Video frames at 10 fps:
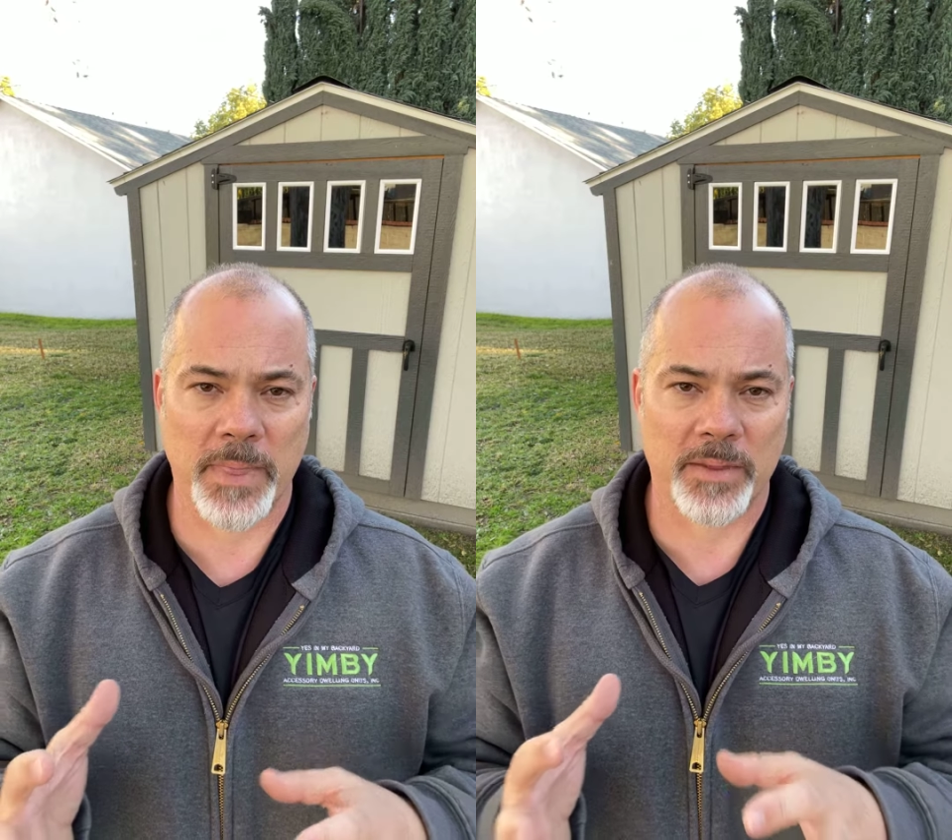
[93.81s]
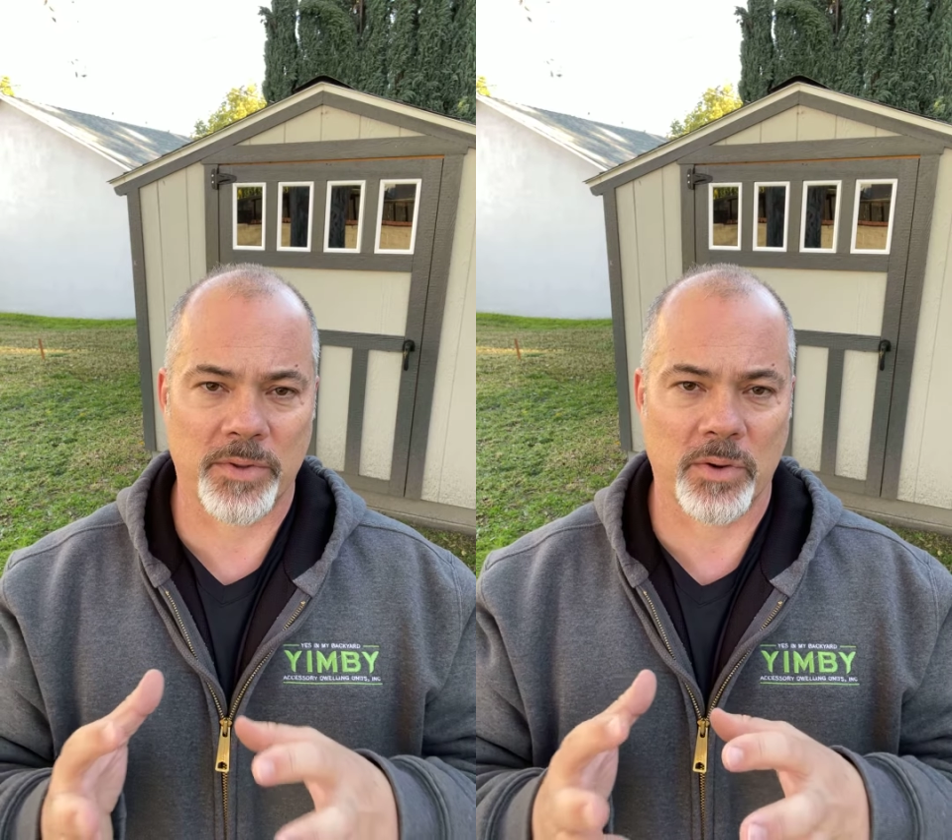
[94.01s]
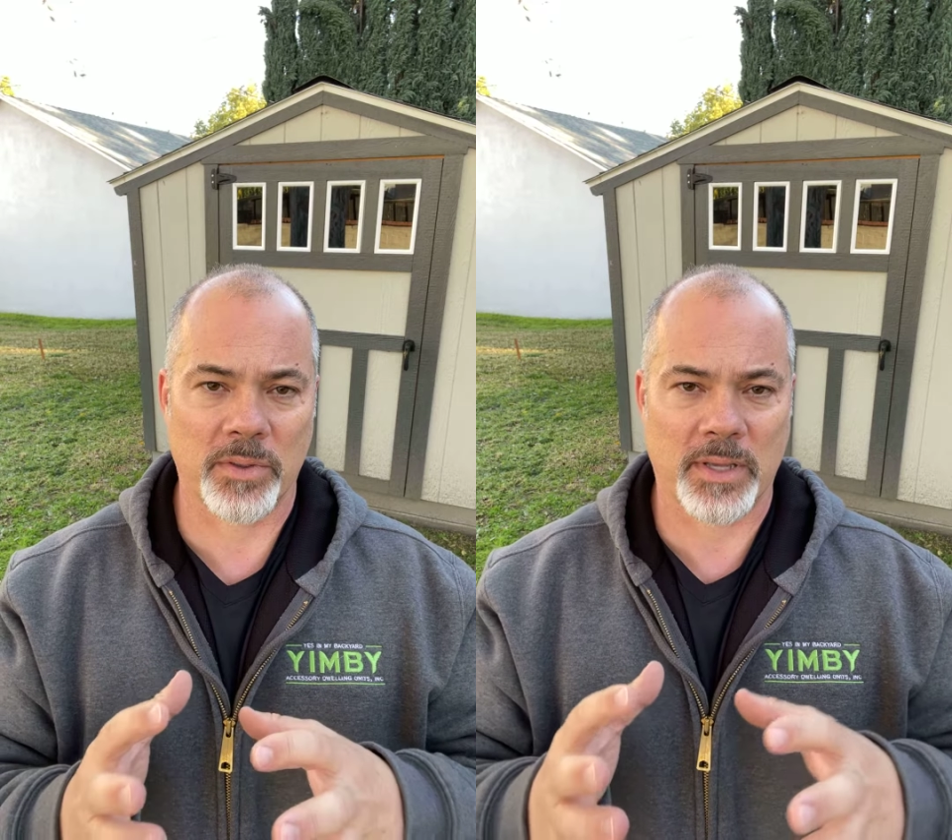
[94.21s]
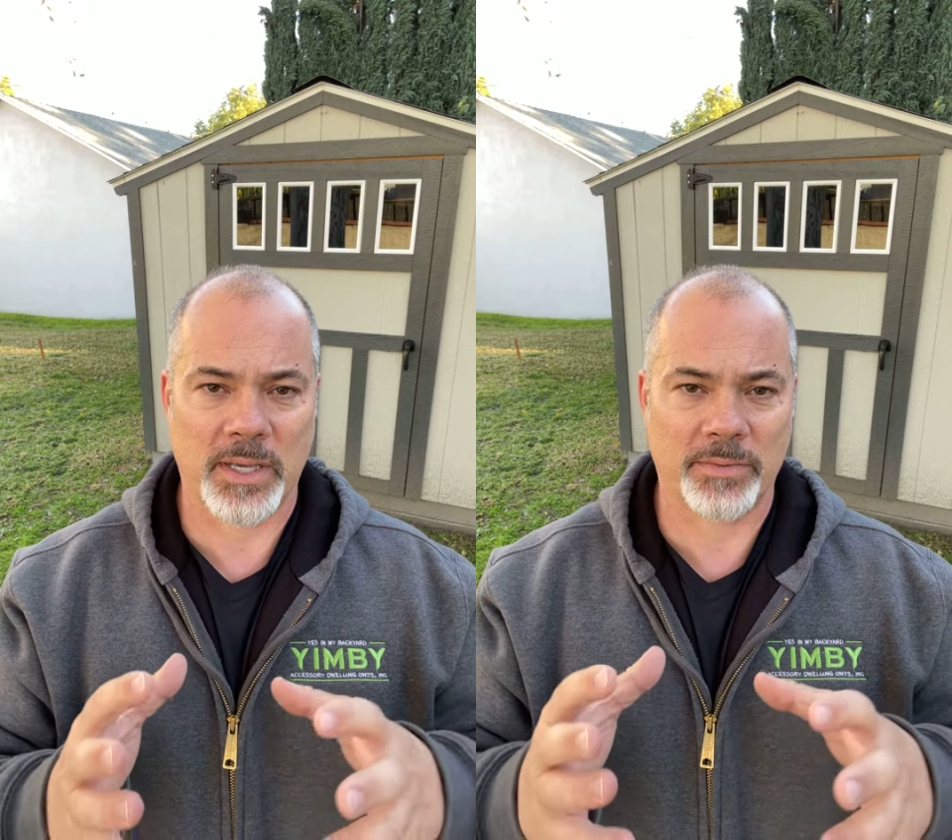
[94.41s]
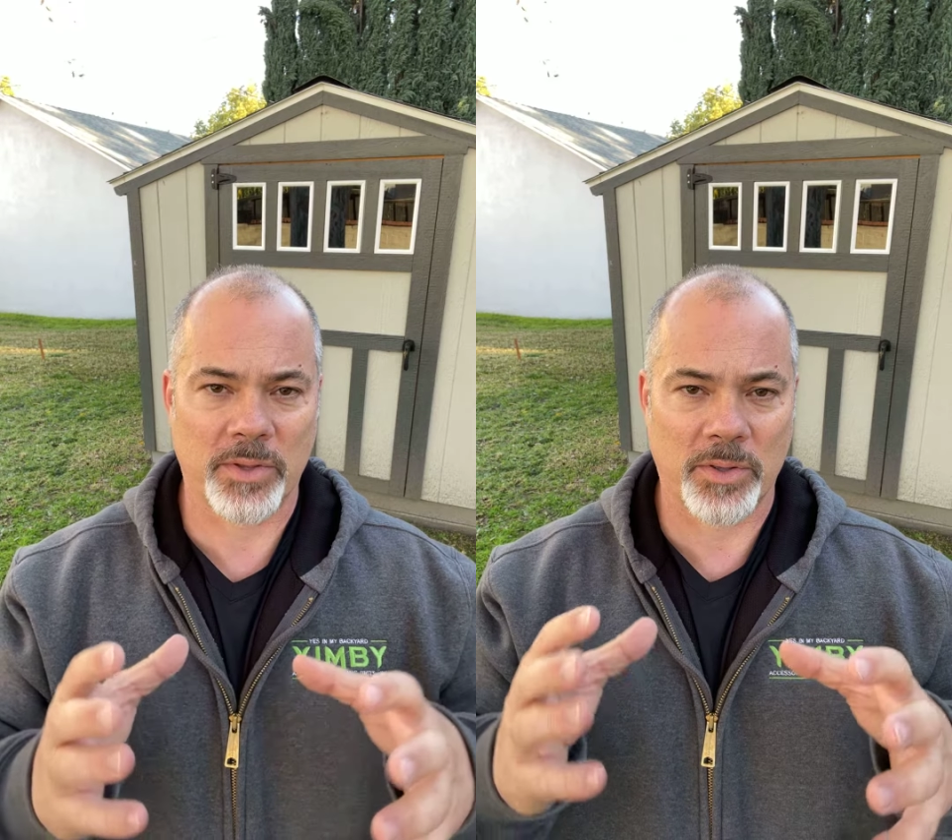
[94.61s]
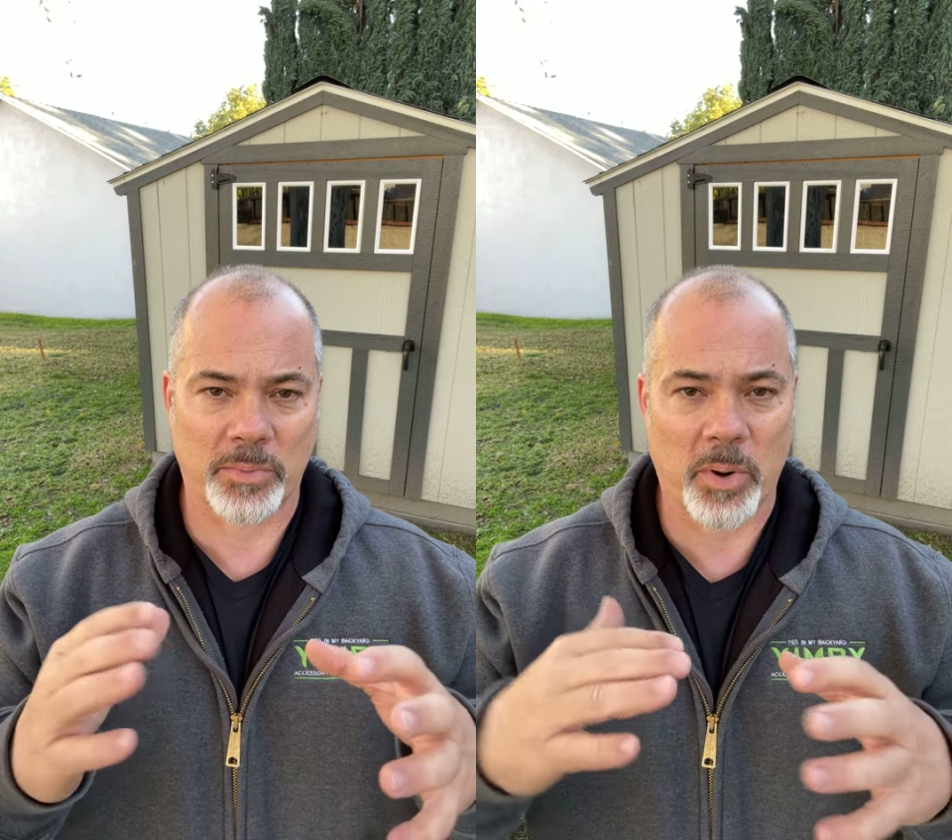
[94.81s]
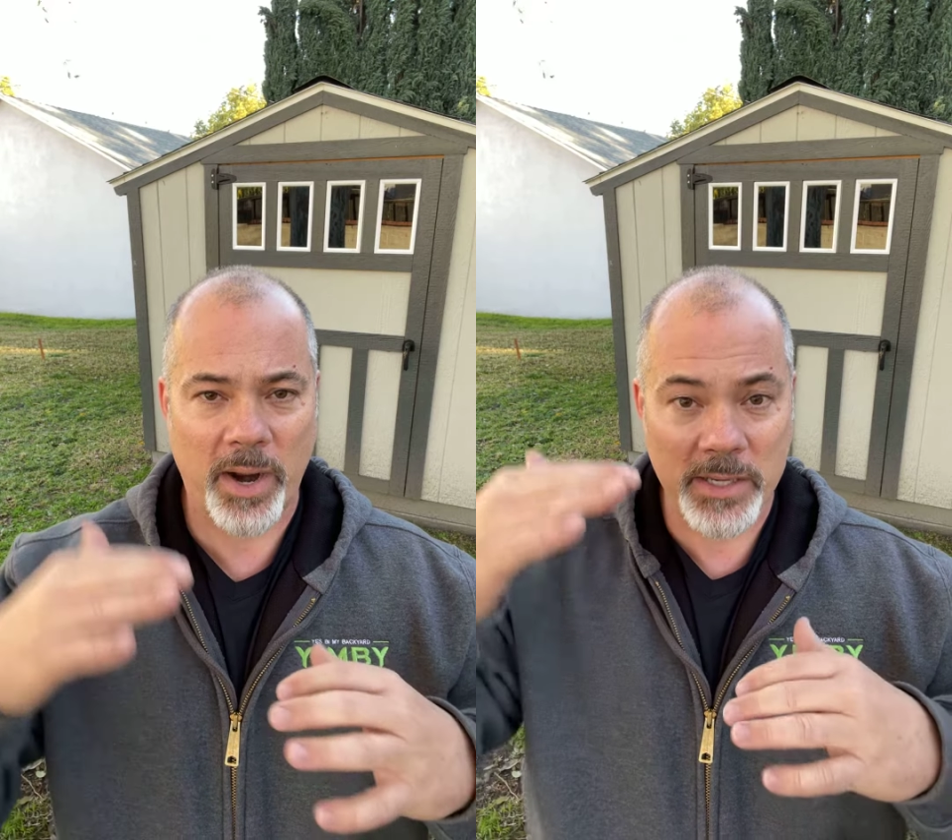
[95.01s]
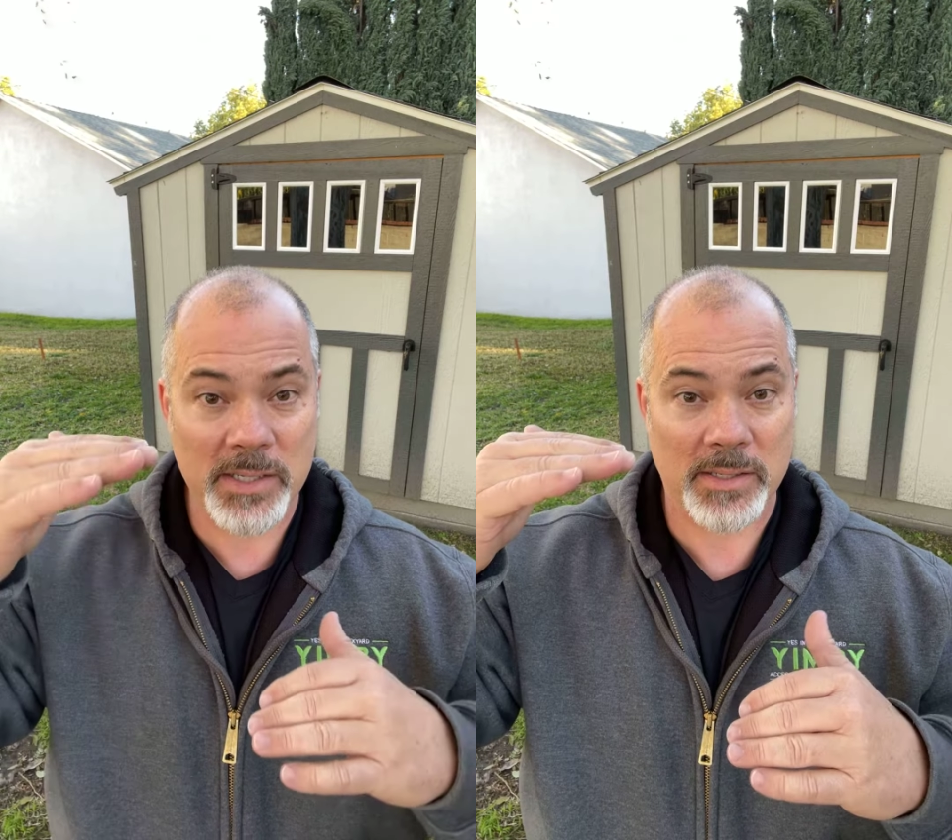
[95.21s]
So even though the
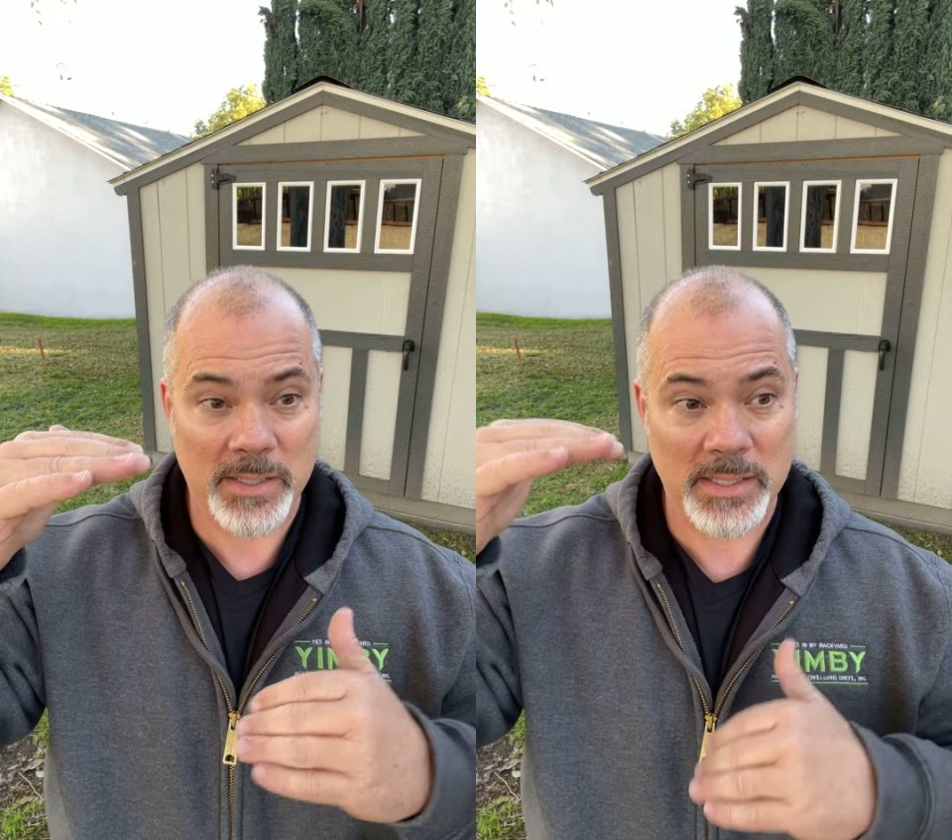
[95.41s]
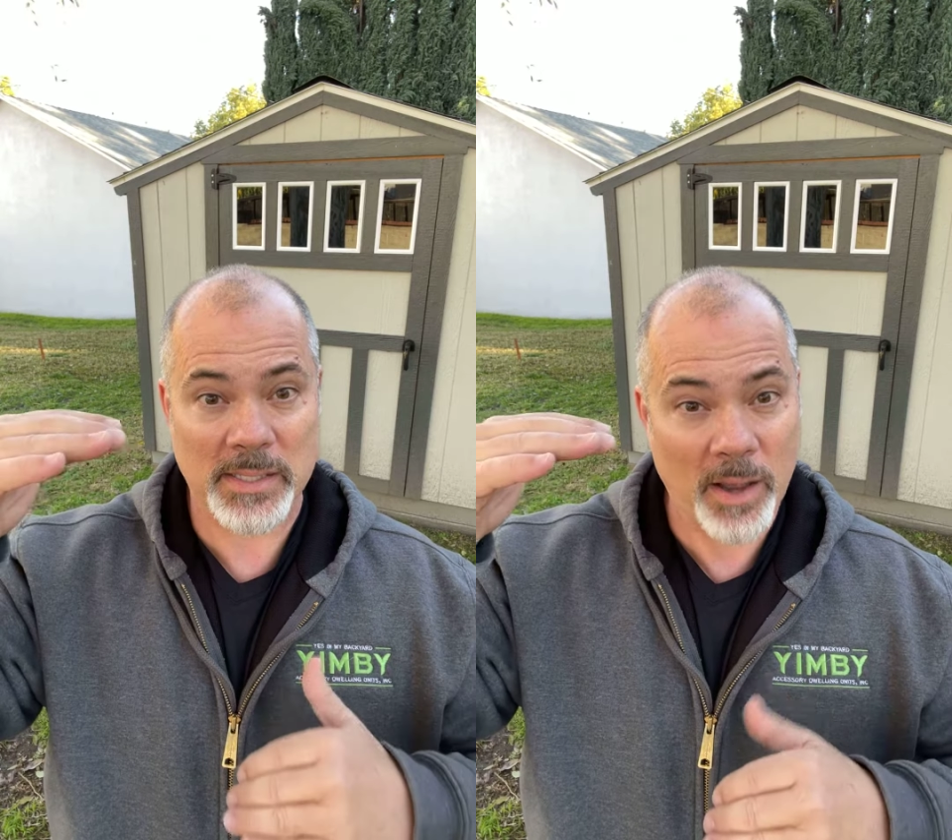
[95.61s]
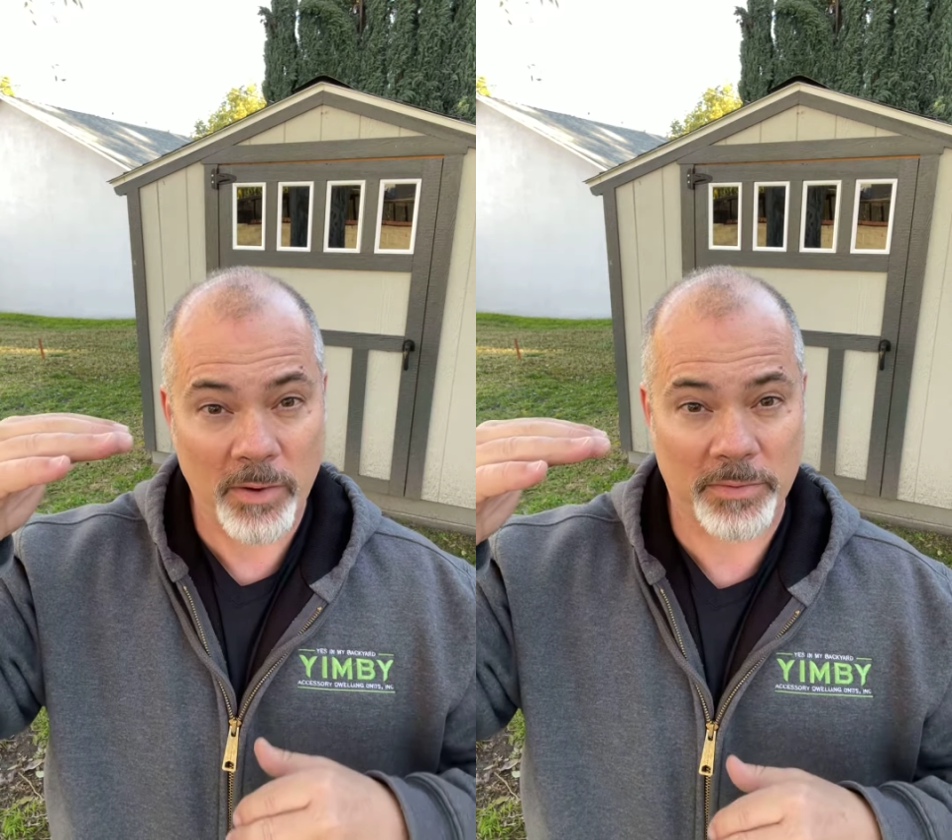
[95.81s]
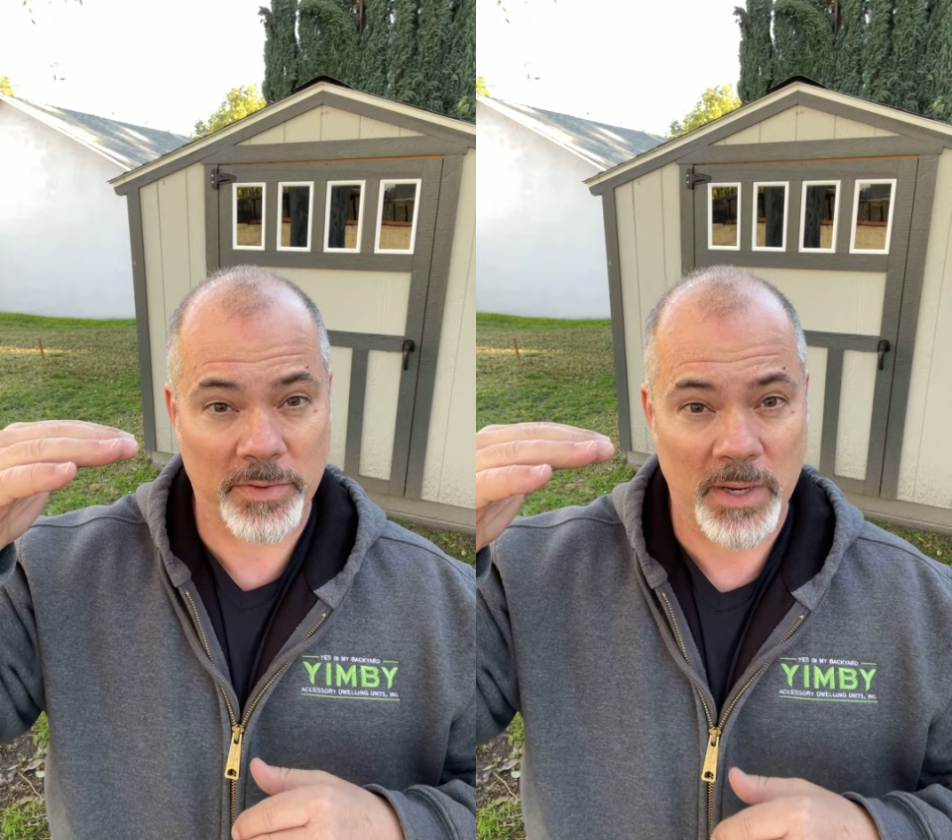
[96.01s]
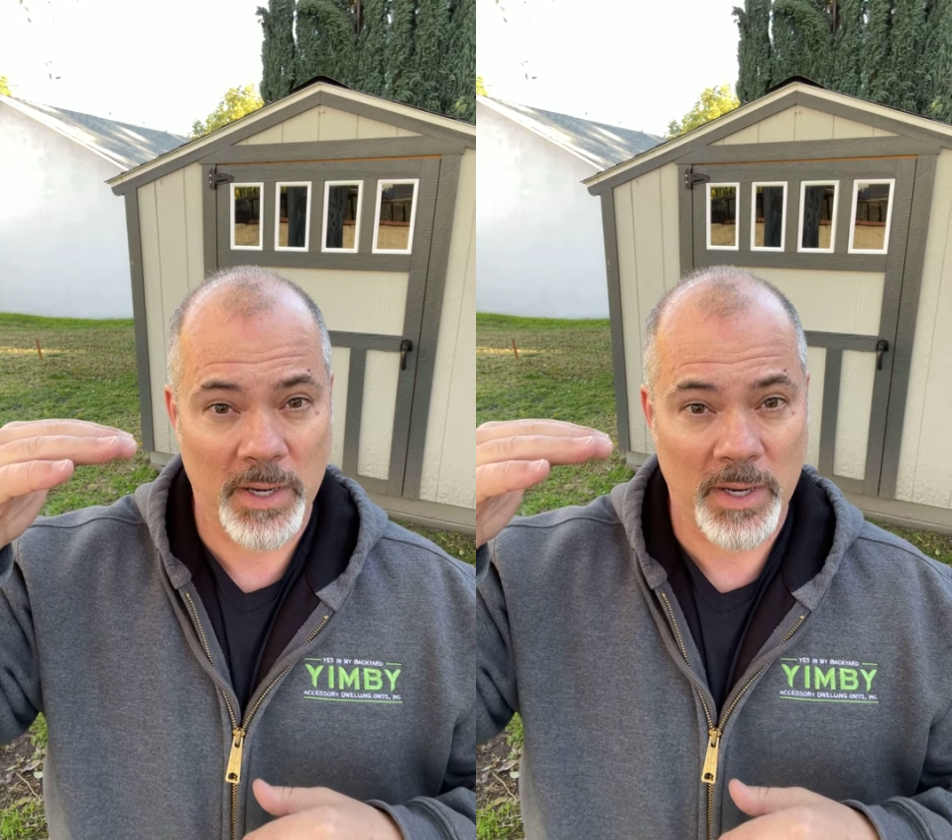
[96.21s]
price itself